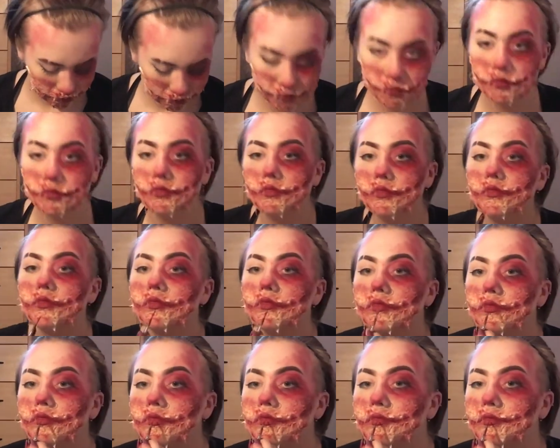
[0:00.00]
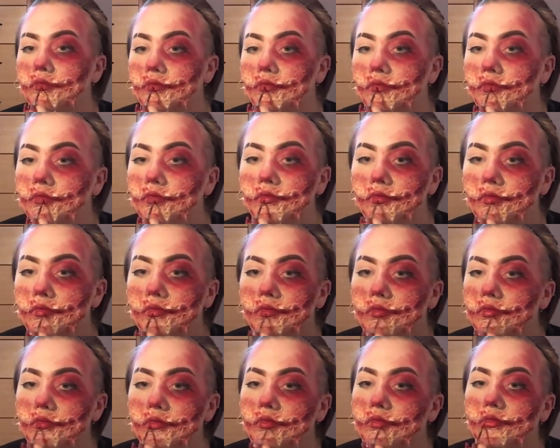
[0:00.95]
up and making
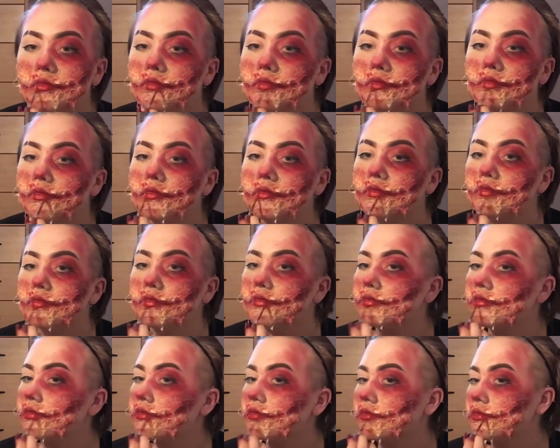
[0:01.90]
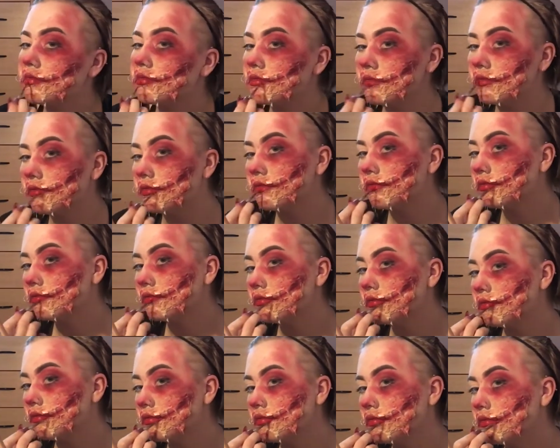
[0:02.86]
it seem as real as
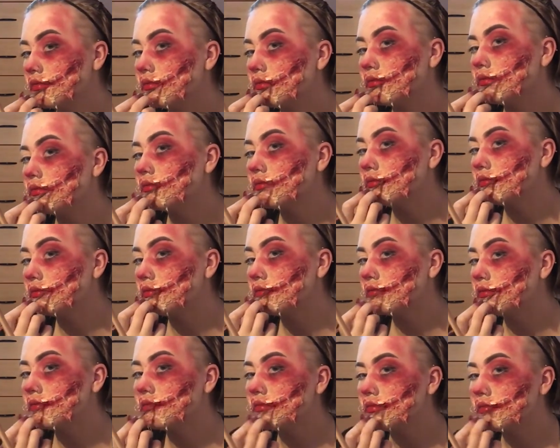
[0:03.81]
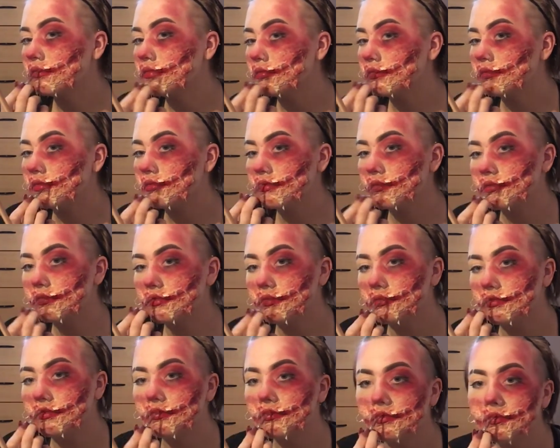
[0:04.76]
possible, even though
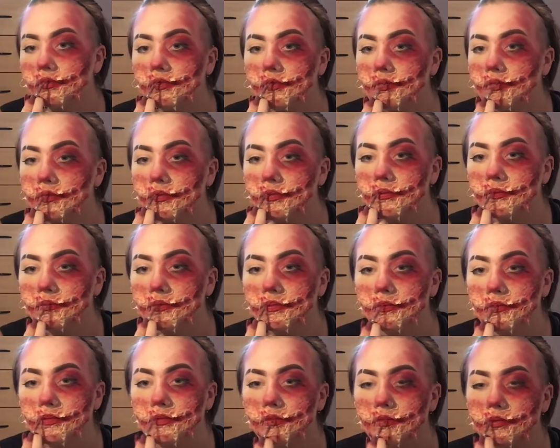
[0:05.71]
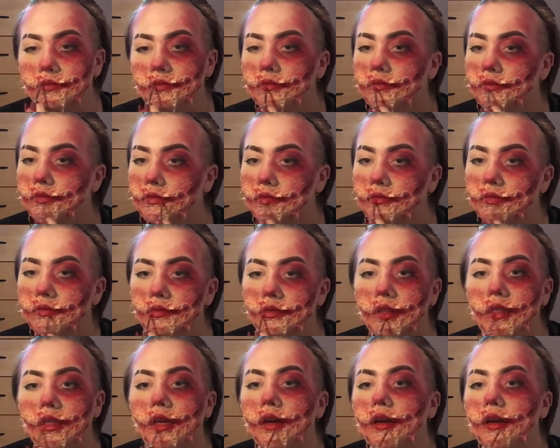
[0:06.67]
the mouth area does